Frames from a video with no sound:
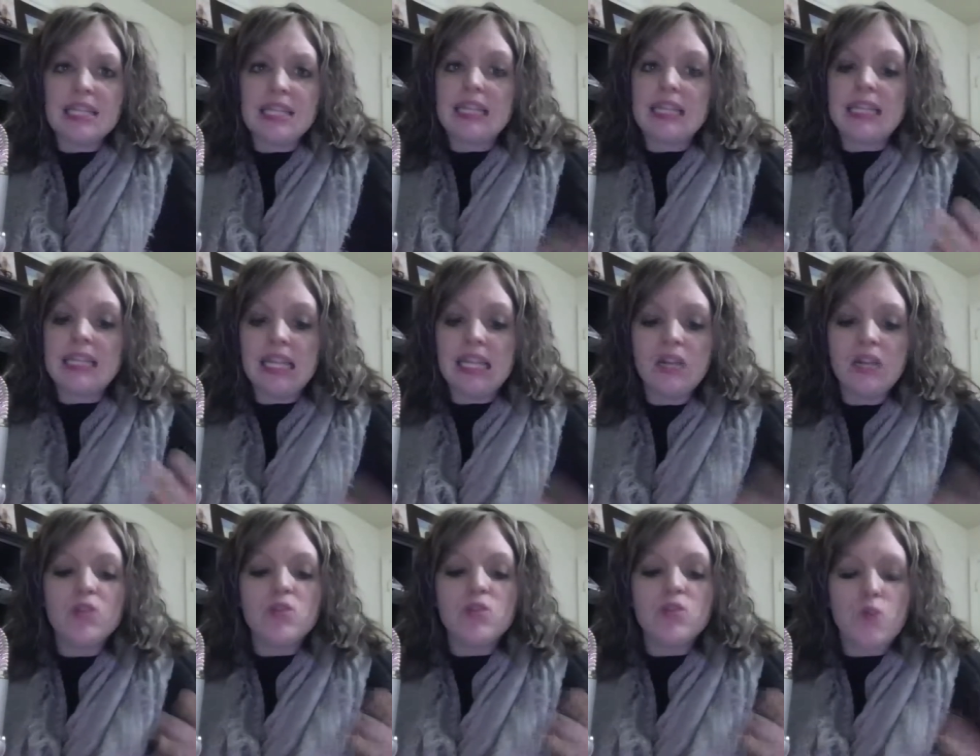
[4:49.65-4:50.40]
And
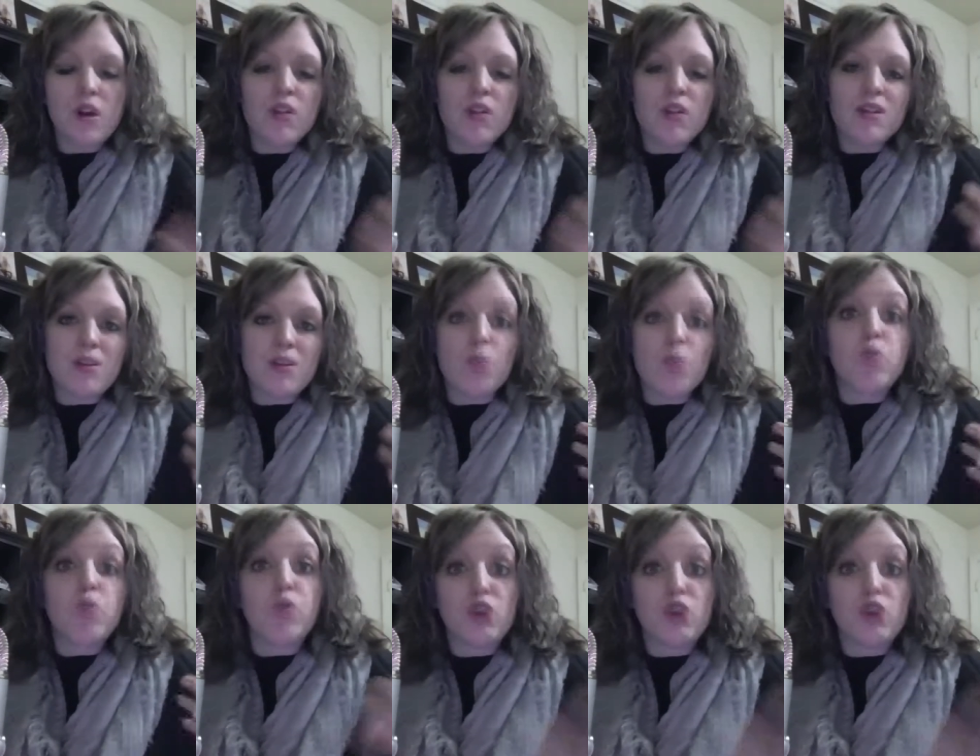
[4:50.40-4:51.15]
legal is one of those that
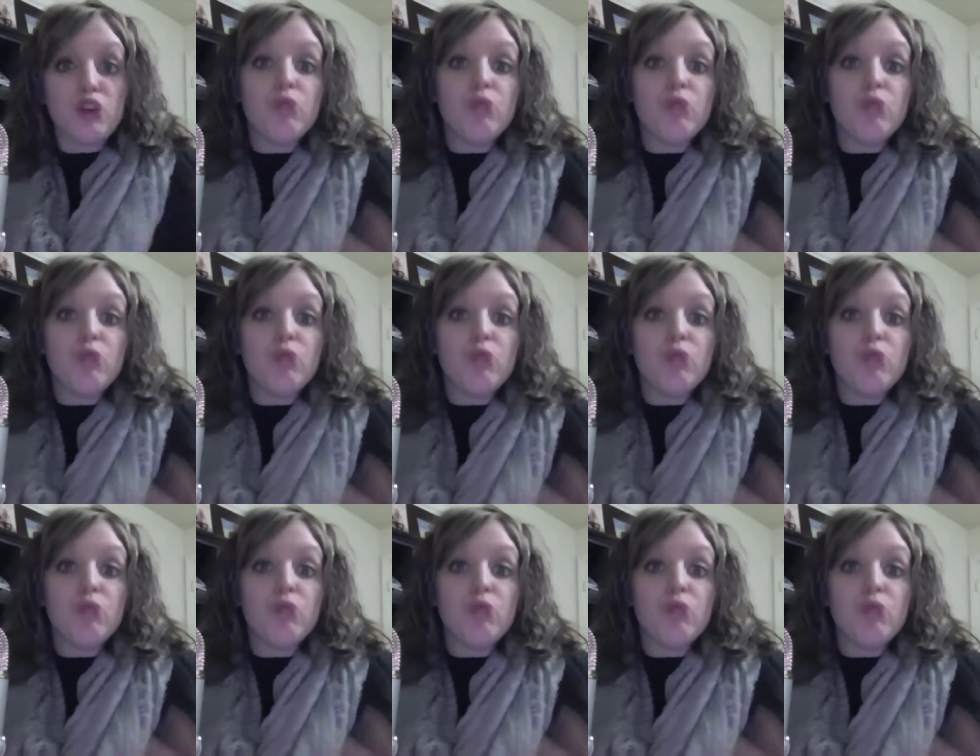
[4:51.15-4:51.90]
you really
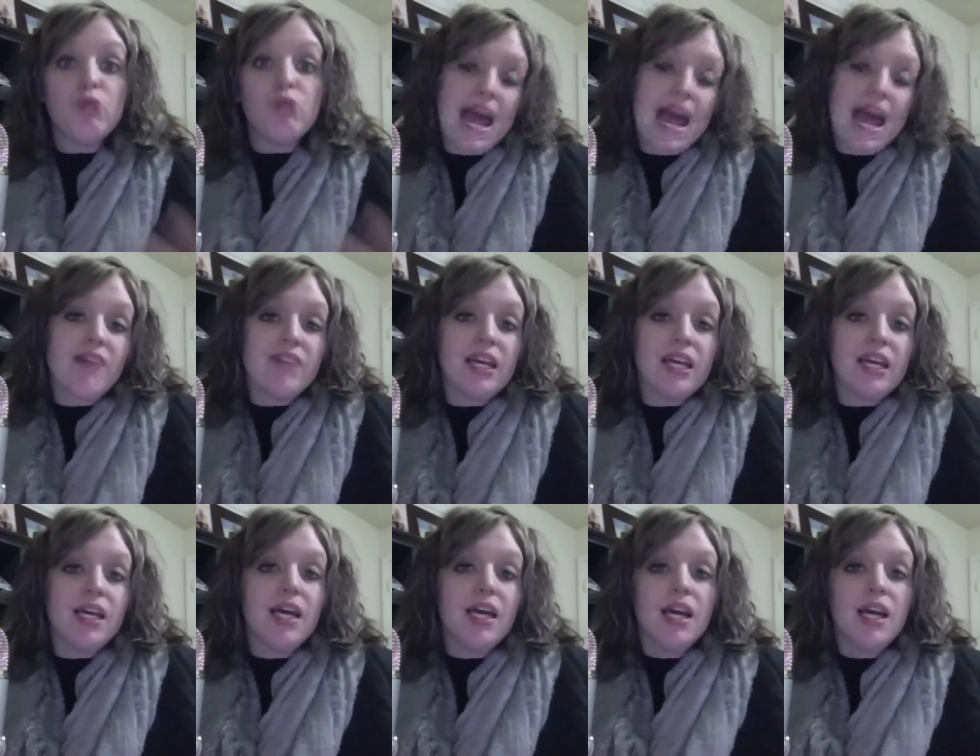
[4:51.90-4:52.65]
need to have
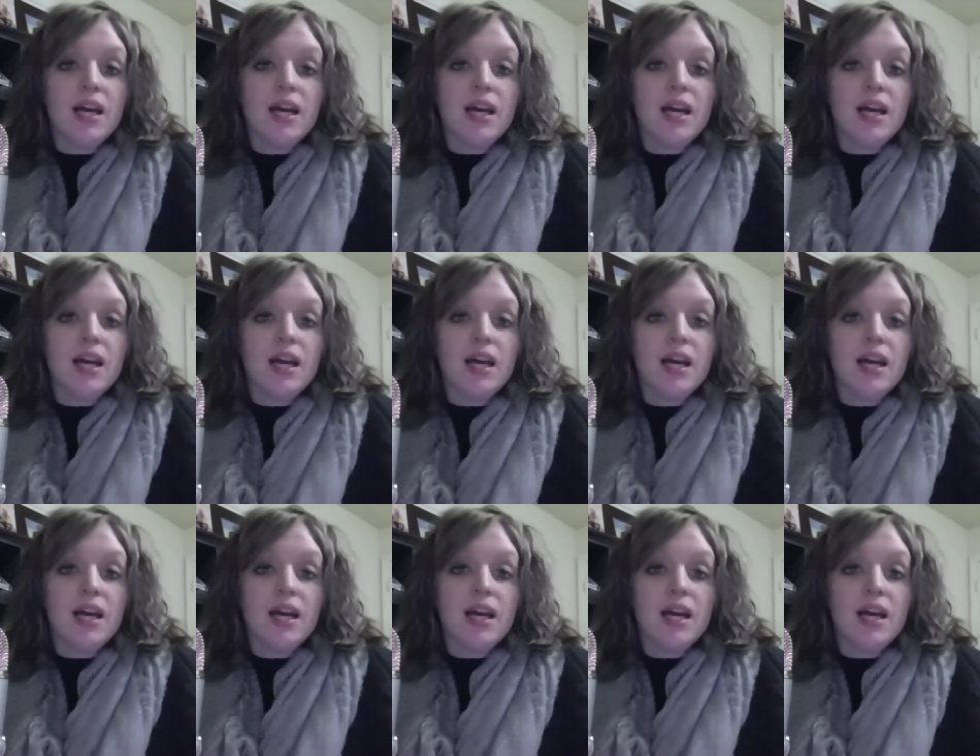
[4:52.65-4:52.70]
it.